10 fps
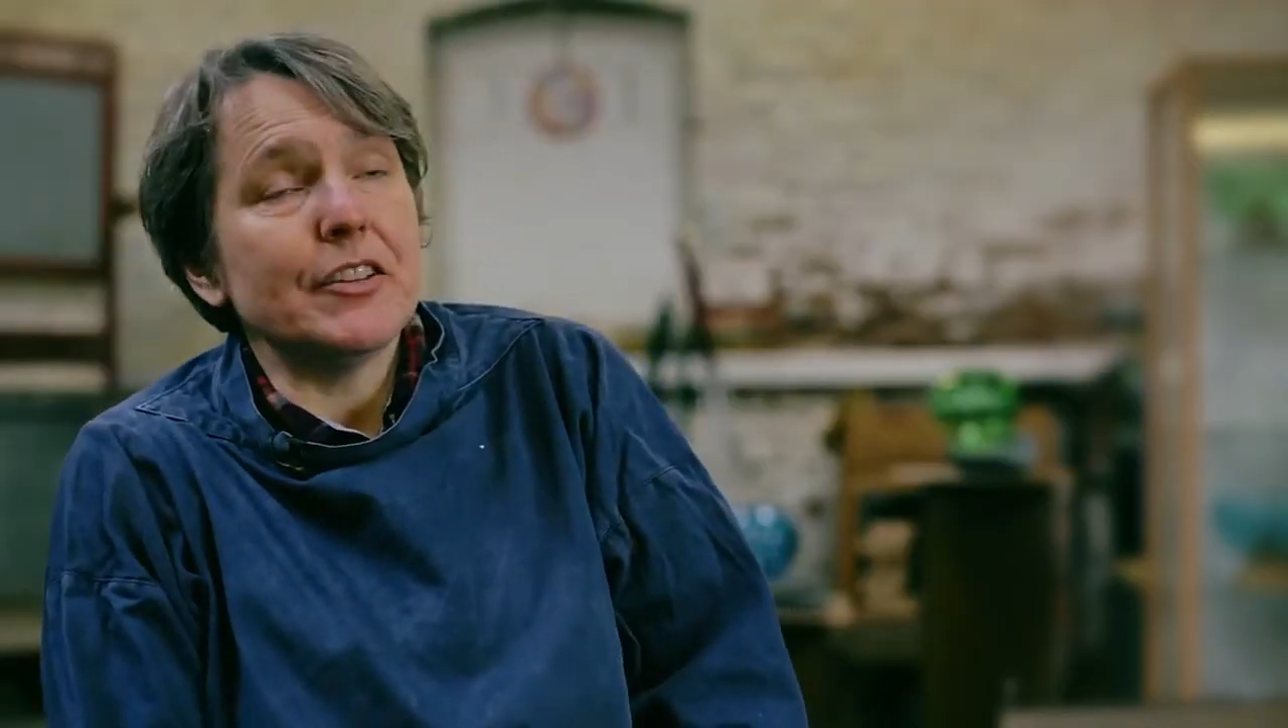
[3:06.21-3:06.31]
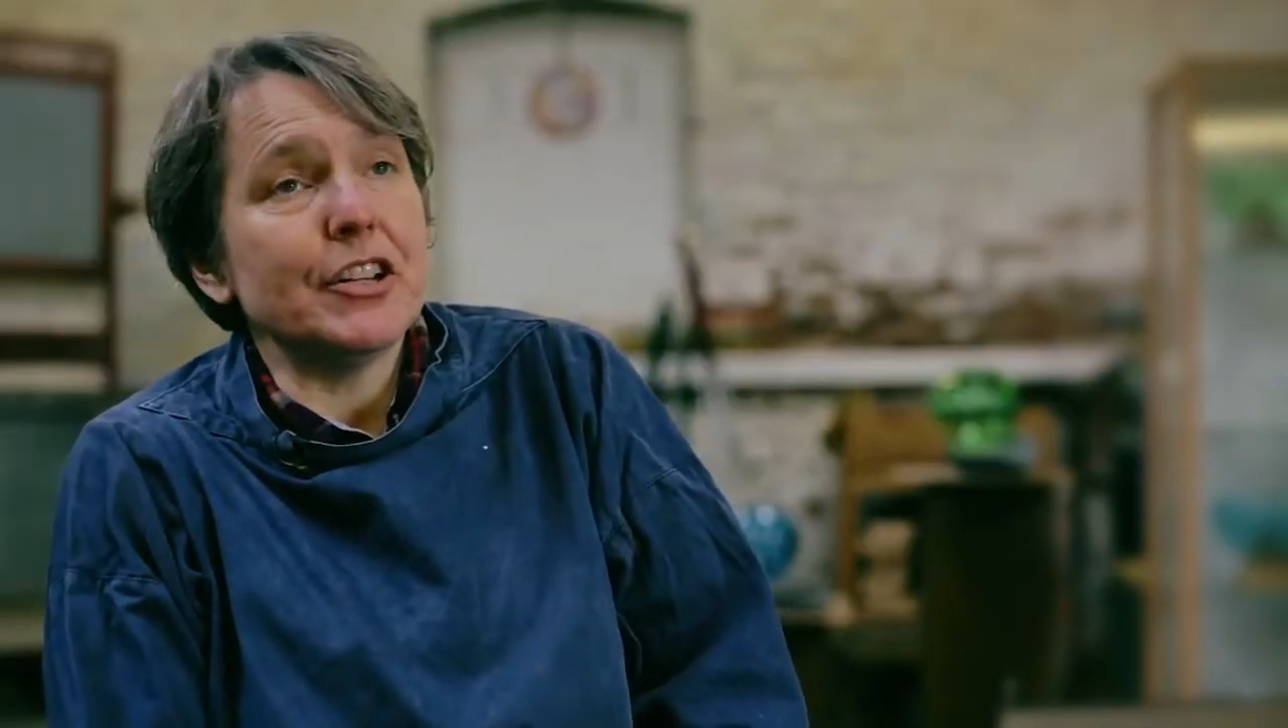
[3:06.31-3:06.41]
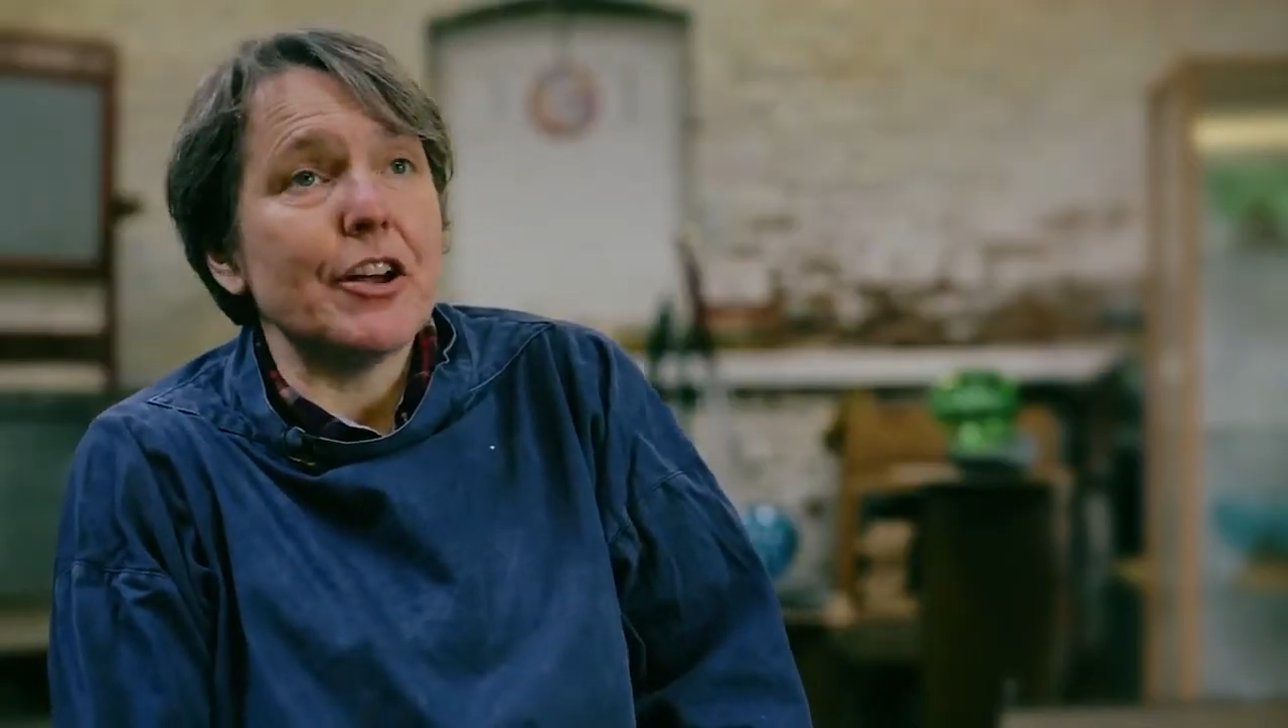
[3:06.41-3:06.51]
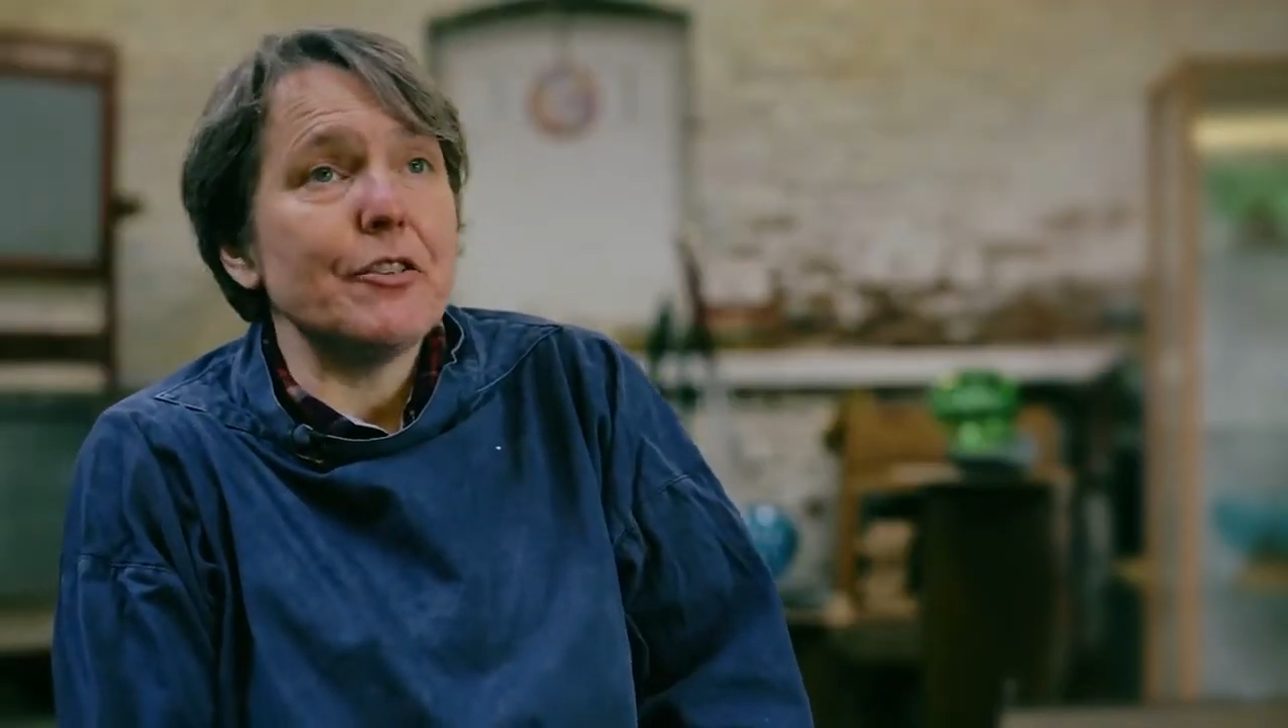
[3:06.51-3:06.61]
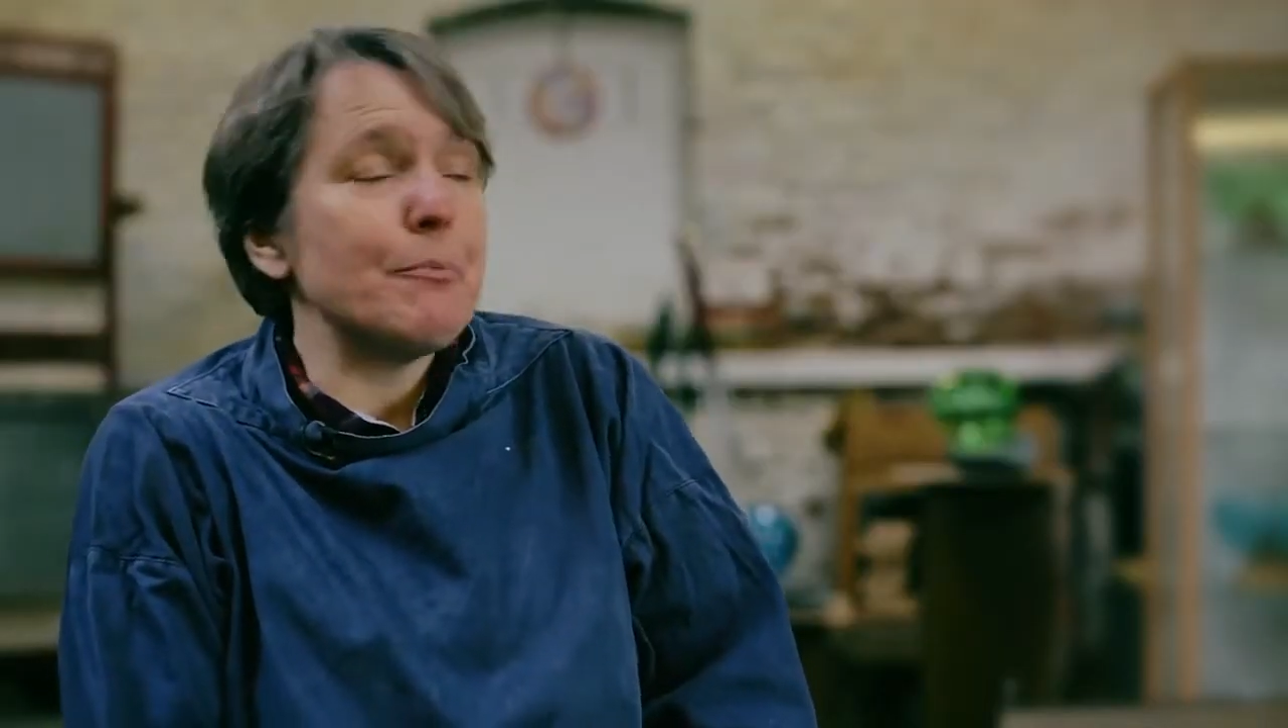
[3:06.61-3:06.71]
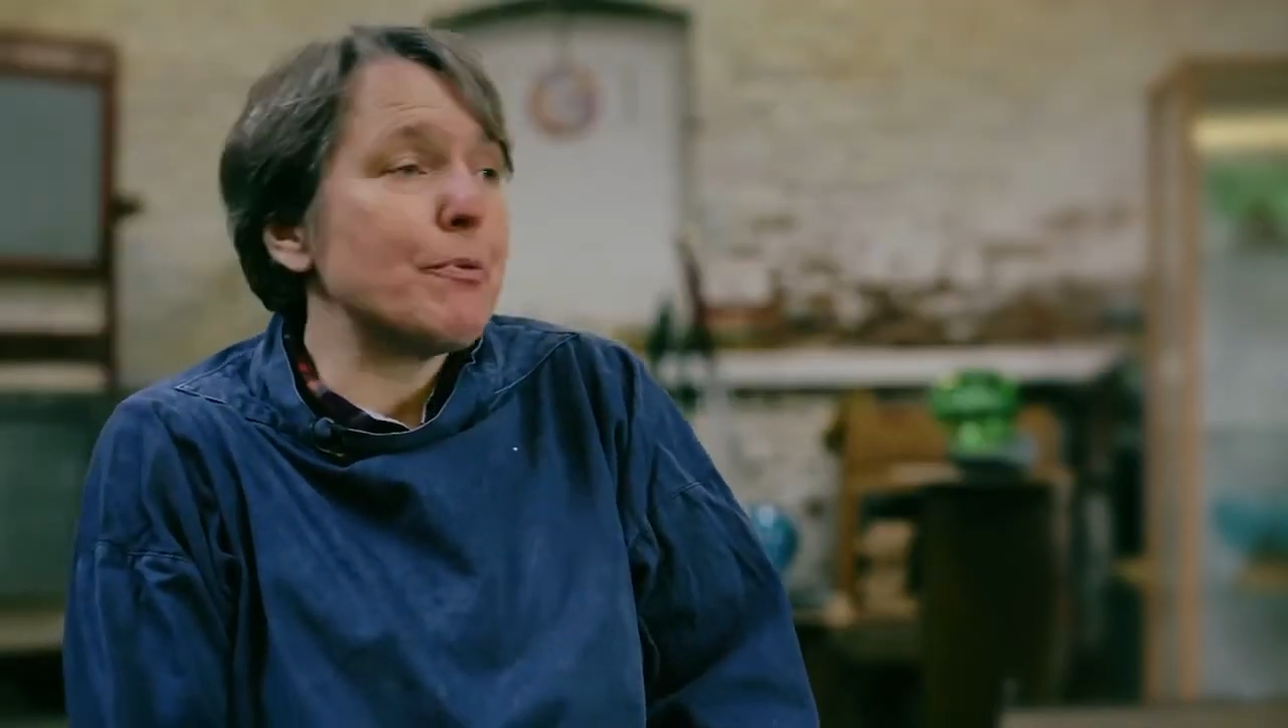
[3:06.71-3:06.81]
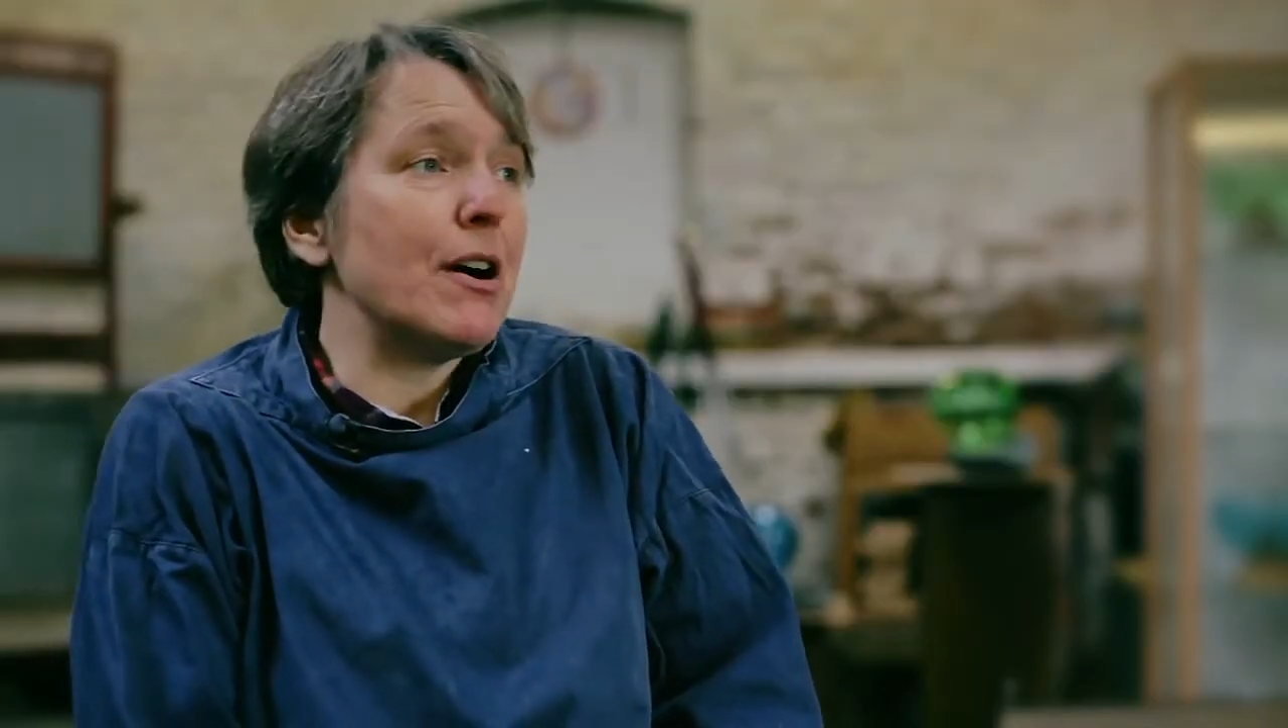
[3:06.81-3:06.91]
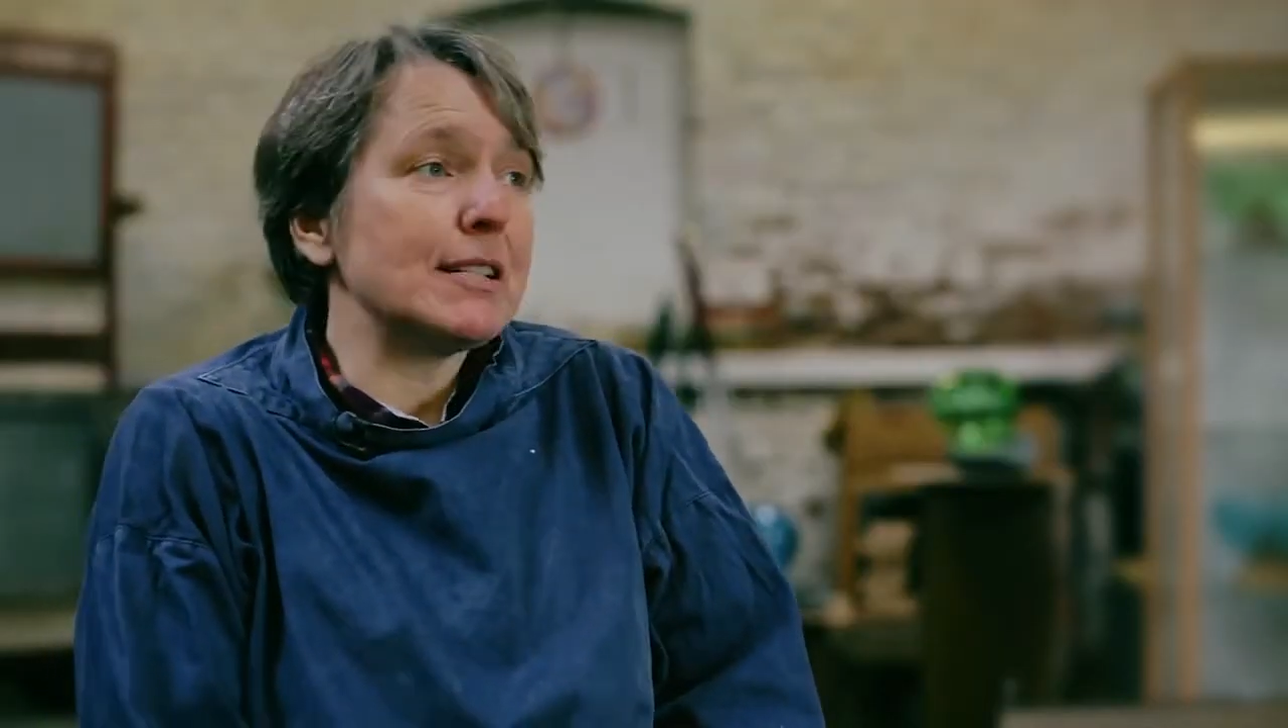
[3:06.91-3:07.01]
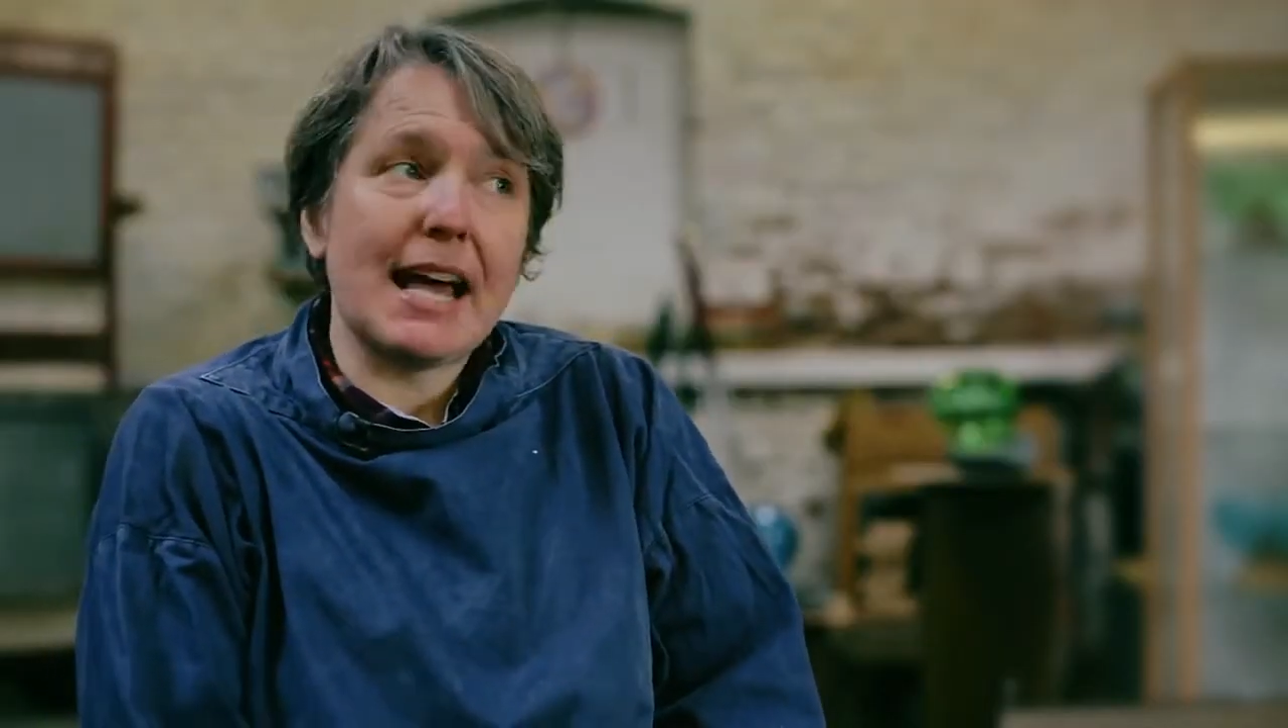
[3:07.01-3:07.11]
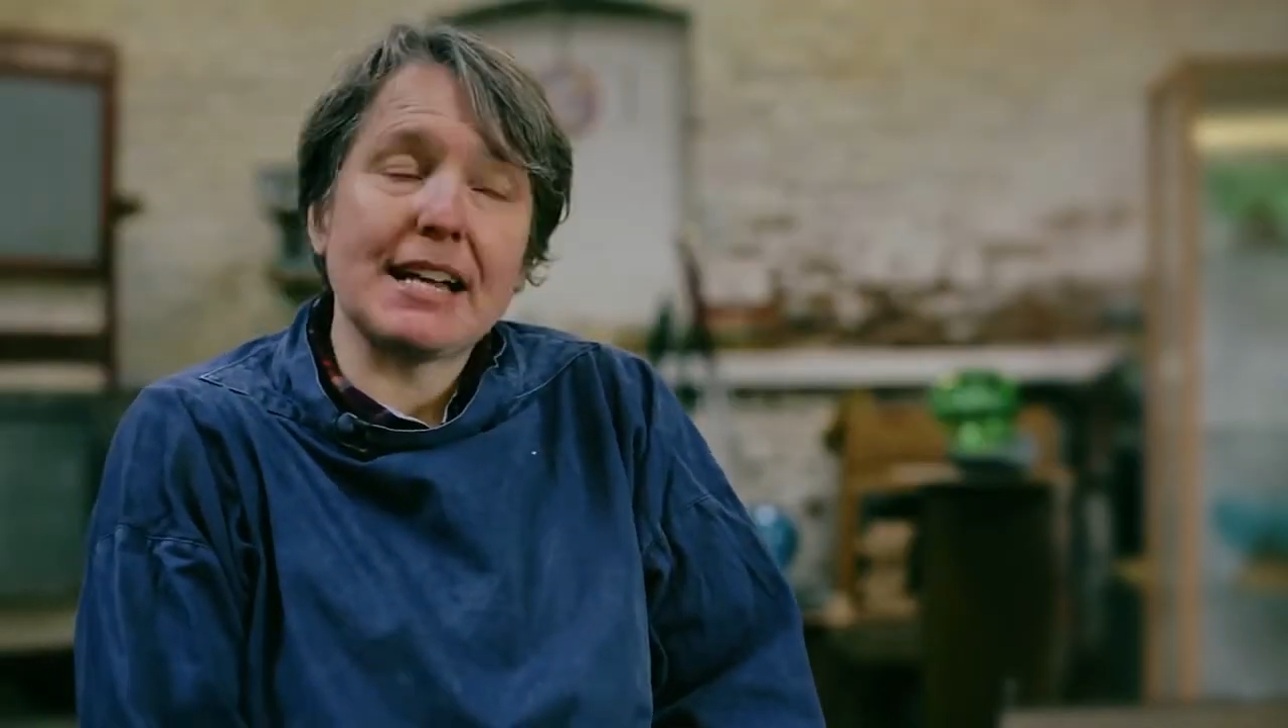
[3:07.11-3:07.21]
you know, the brass